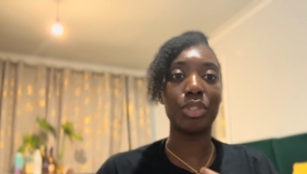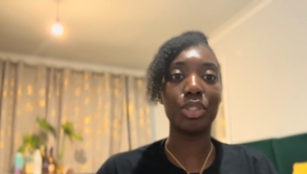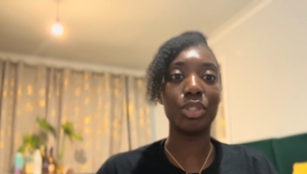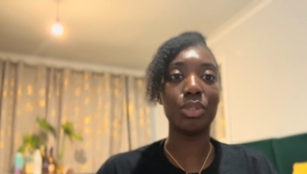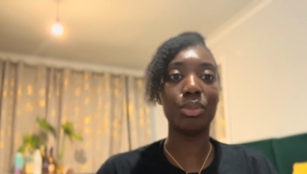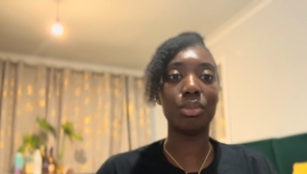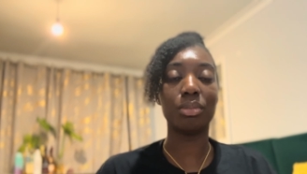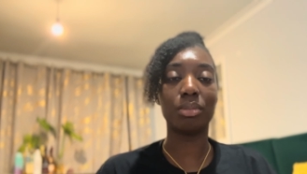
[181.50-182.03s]

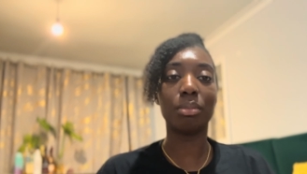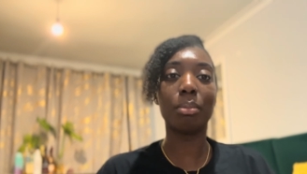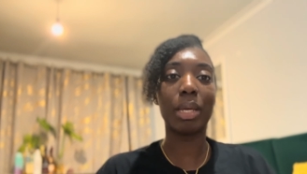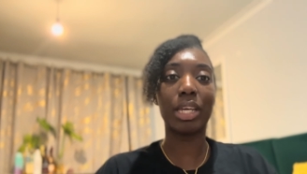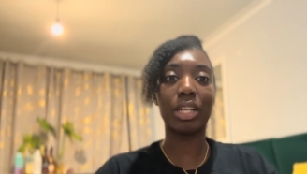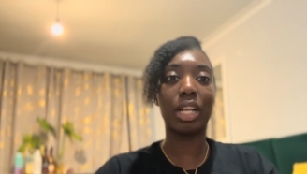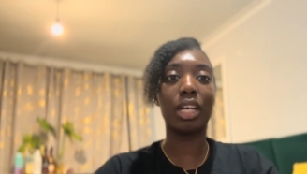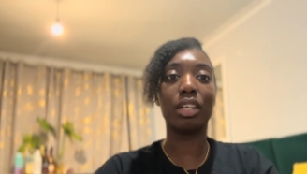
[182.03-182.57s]
you
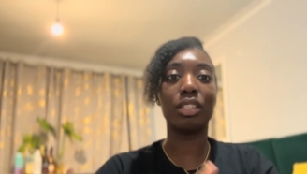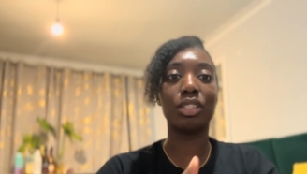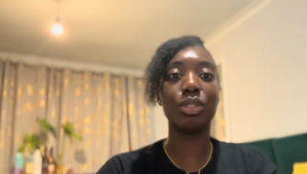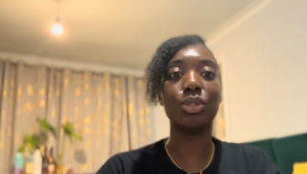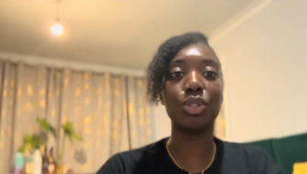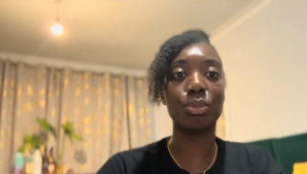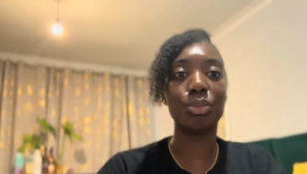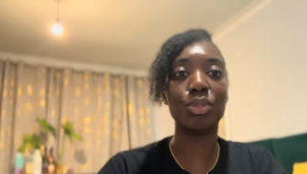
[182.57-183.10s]
make like a
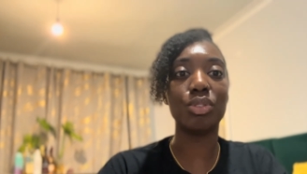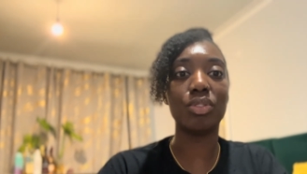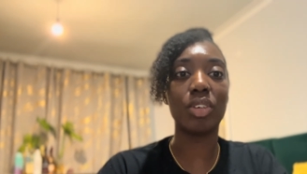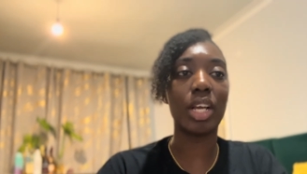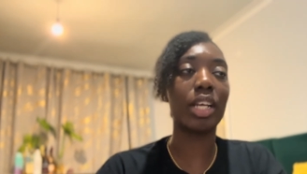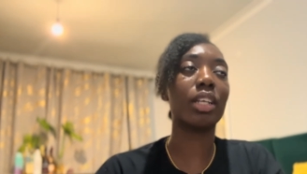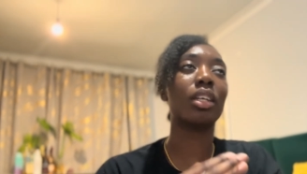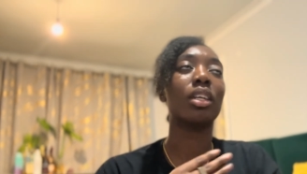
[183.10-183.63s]
huge move.
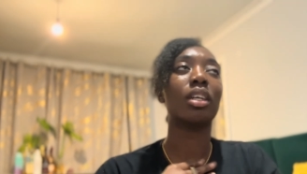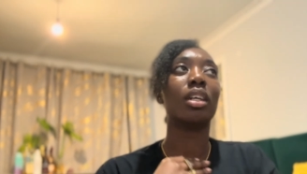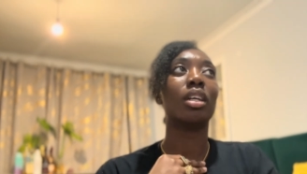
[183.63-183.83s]
Like,